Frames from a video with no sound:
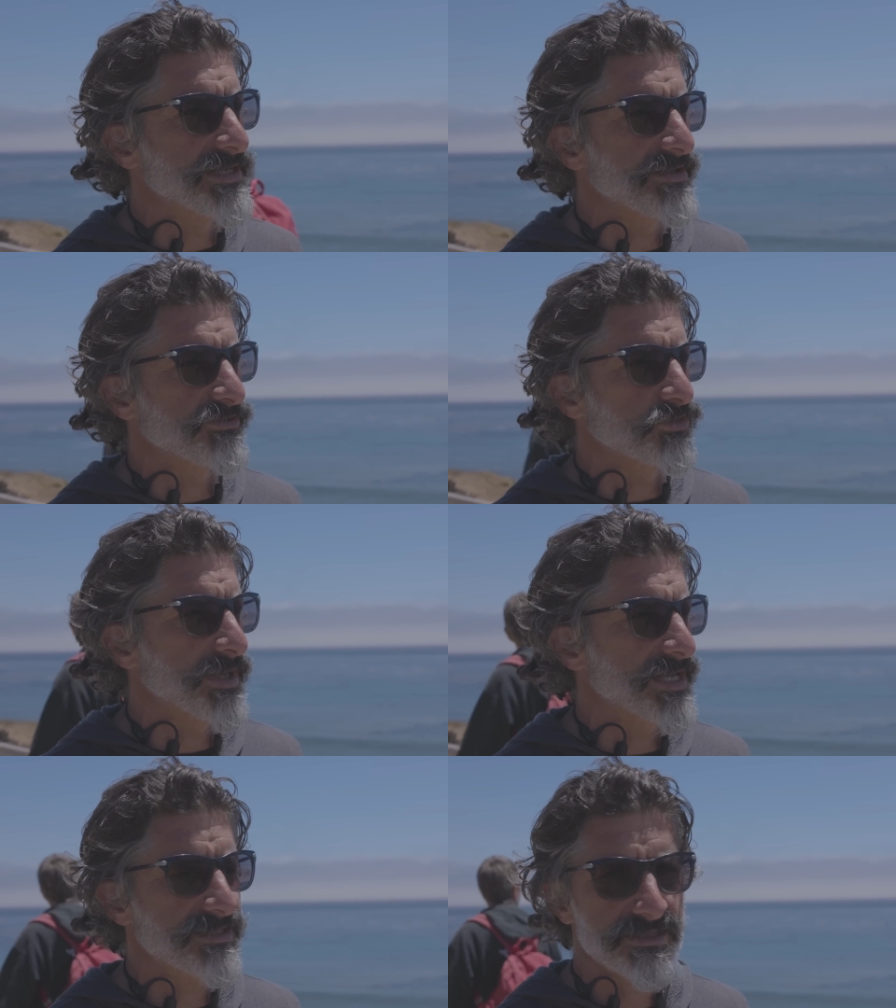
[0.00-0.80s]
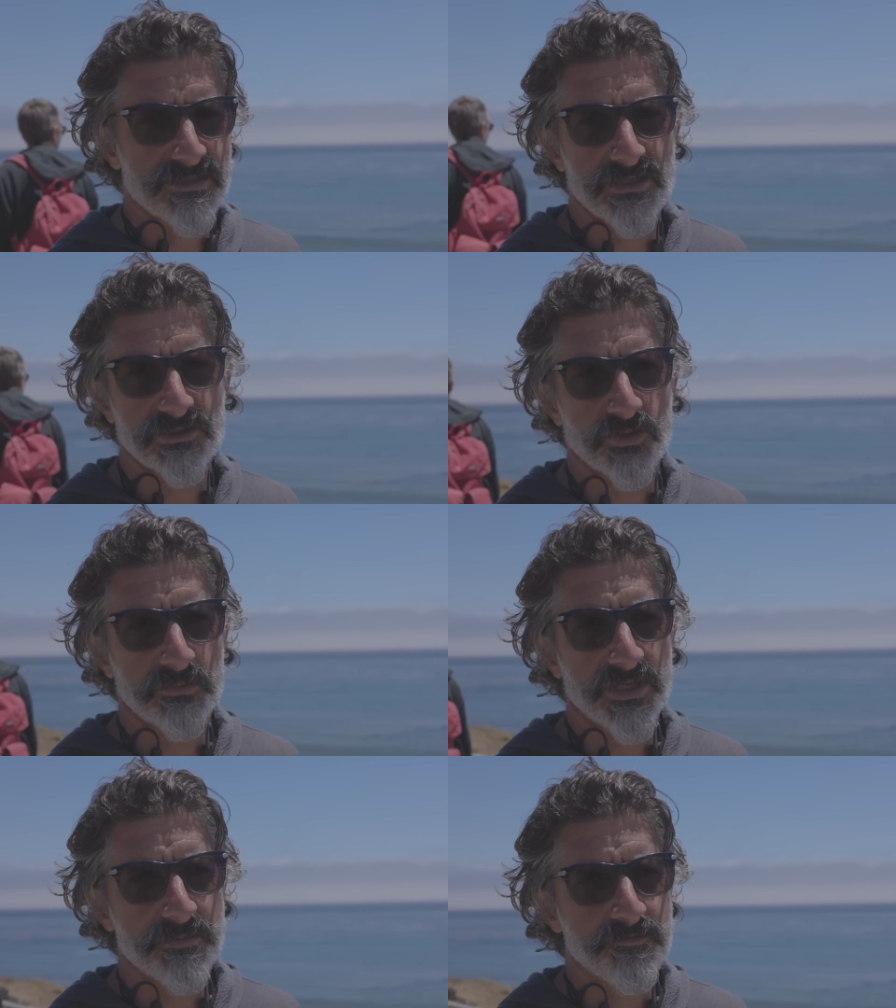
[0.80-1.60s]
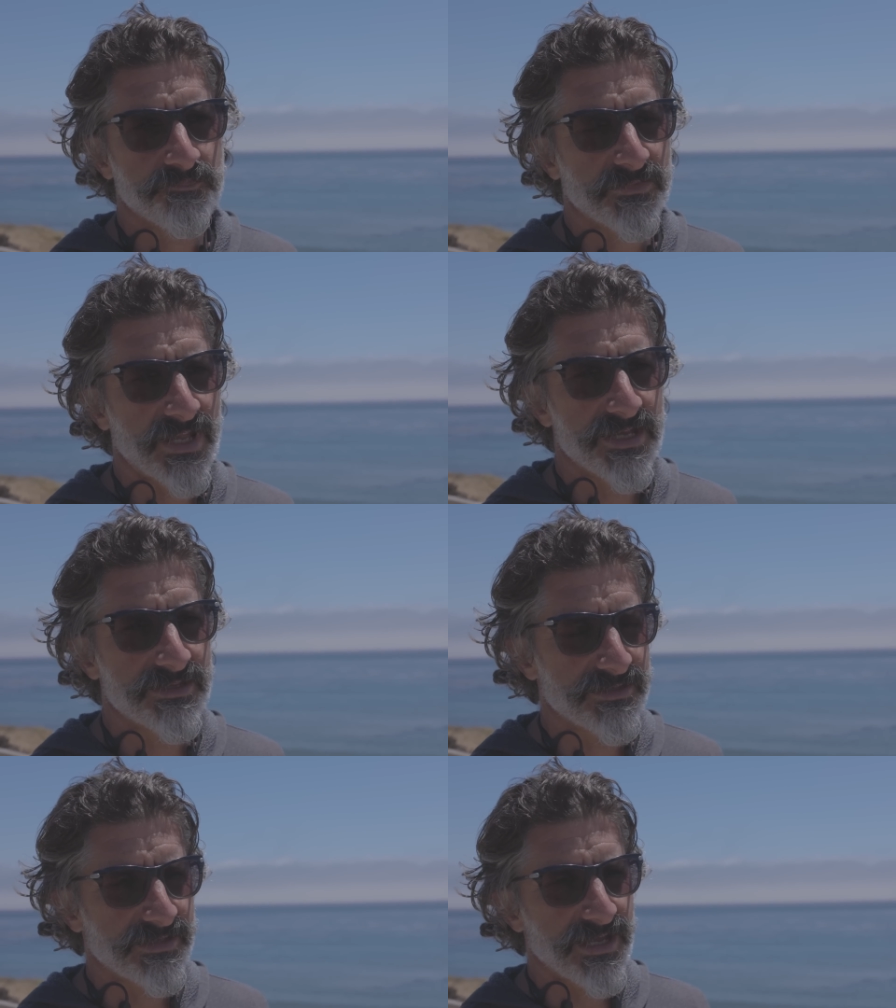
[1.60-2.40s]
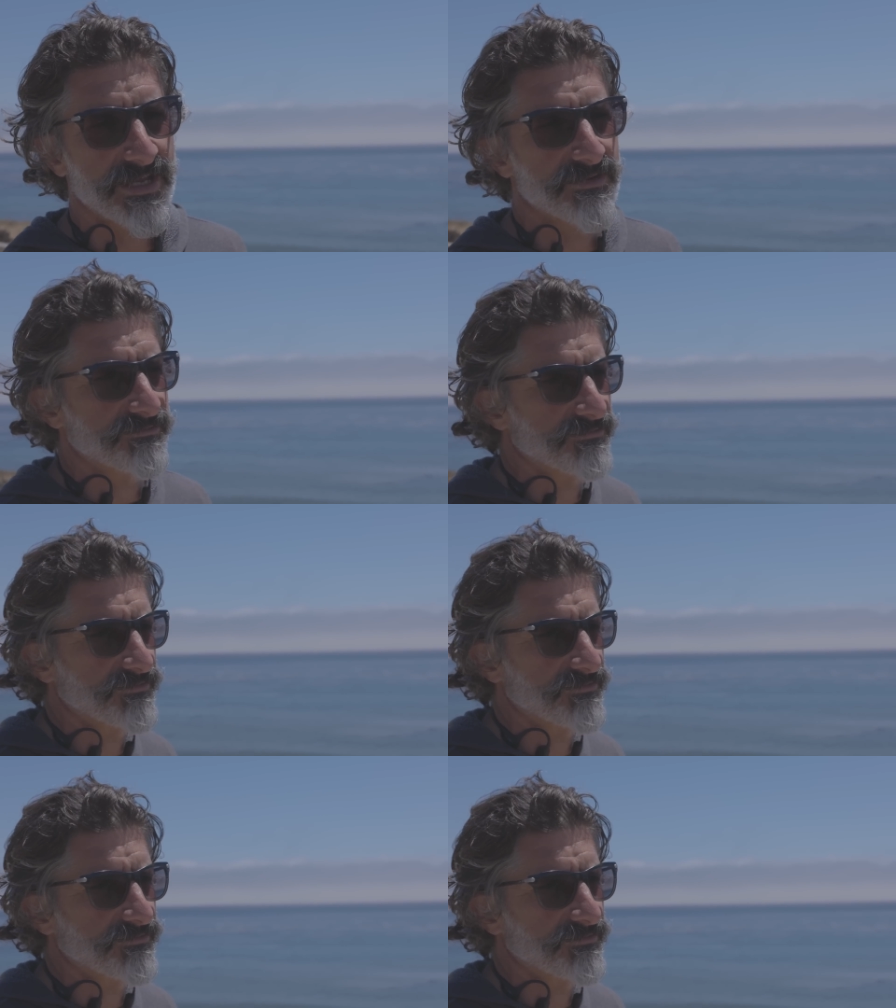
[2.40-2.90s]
Dave Eubanks a little bit. I, I